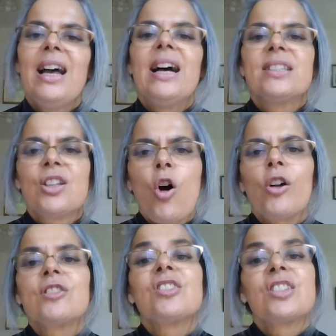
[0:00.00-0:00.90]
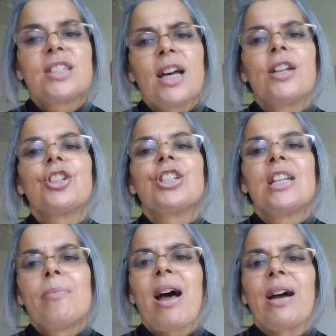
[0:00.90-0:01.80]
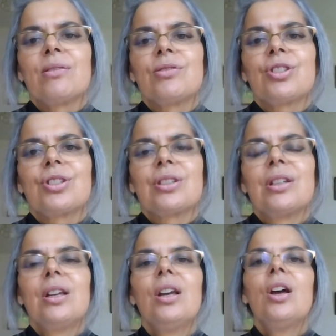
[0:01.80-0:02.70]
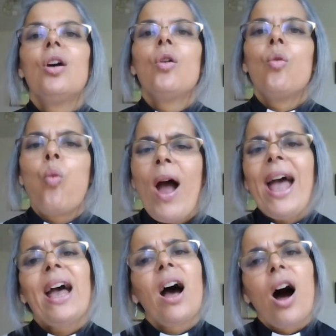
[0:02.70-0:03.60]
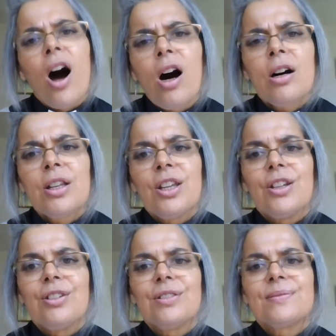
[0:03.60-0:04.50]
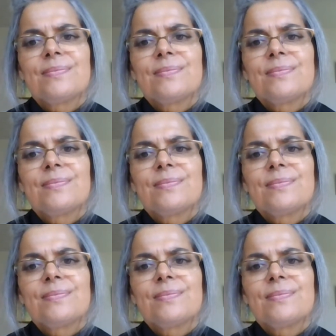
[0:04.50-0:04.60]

as God searched him out. Where are you?